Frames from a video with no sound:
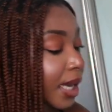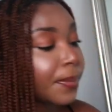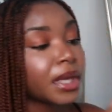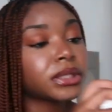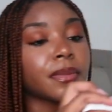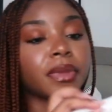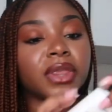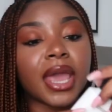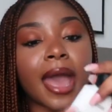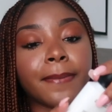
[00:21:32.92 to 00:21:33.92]
I picked up
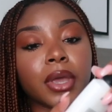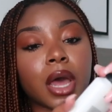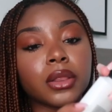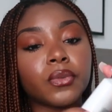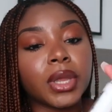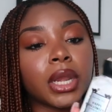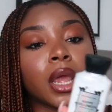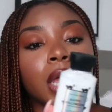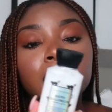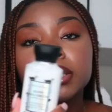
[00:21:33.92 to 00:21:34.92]
the Happy Halloween.
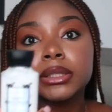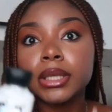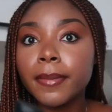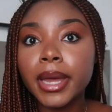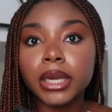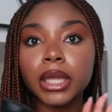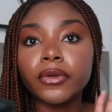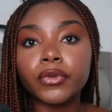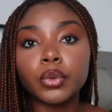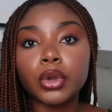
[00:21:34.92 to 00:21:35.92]
Somebody,
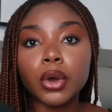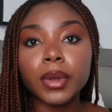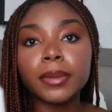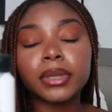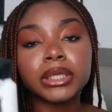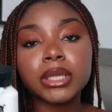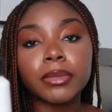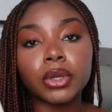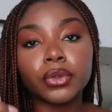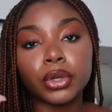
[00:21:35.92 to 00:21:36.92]
if you know it, please let
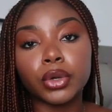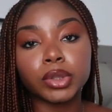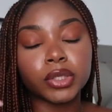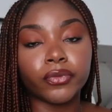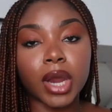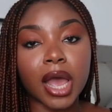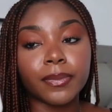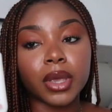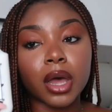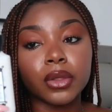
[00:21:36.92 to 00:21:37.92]
me know the notes for
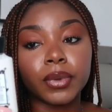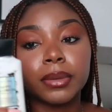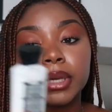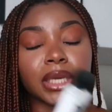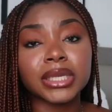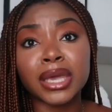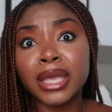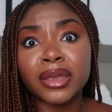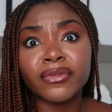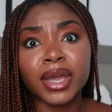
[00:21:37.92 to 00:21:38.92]
Happy Halloween because I
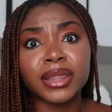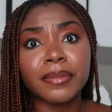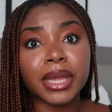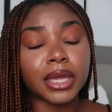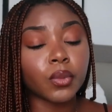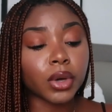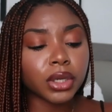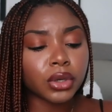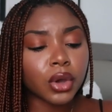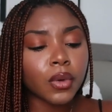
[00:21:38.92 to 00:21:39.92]
can't find them, and I
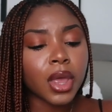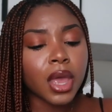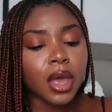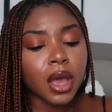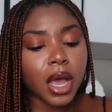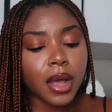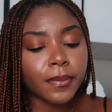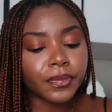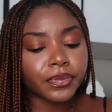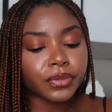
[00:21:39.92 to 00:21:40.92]
want to know.
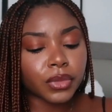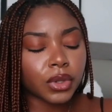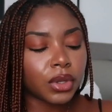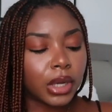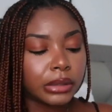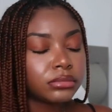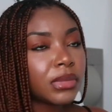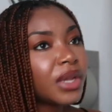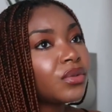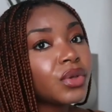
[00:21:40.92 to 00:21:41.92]
Um you know,
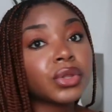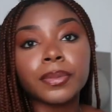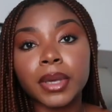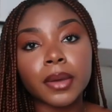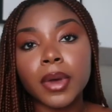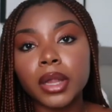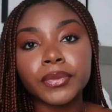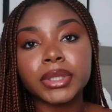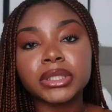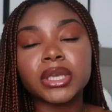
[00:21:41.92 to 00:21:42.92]
I don't usually pick up
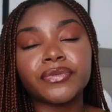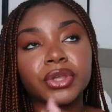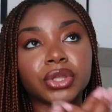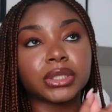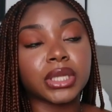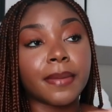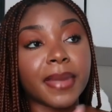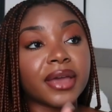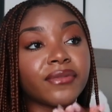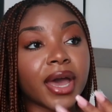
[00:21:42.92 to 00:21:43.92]
Halloween stuff, that's just not
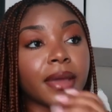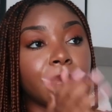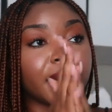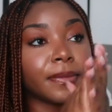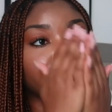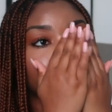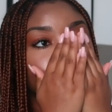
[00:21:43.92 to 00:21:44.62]
my vibe, but